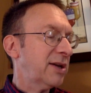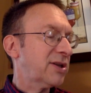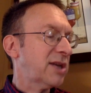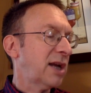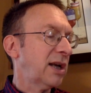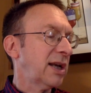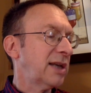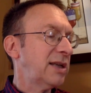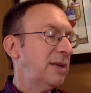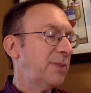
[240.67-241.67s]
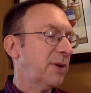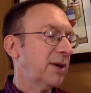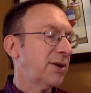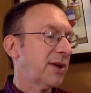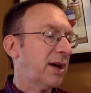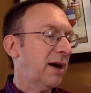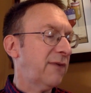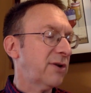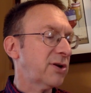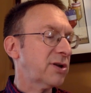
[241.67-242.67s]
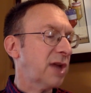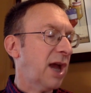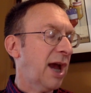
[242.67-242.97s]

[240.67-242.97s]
Snuggling deeper under the covers,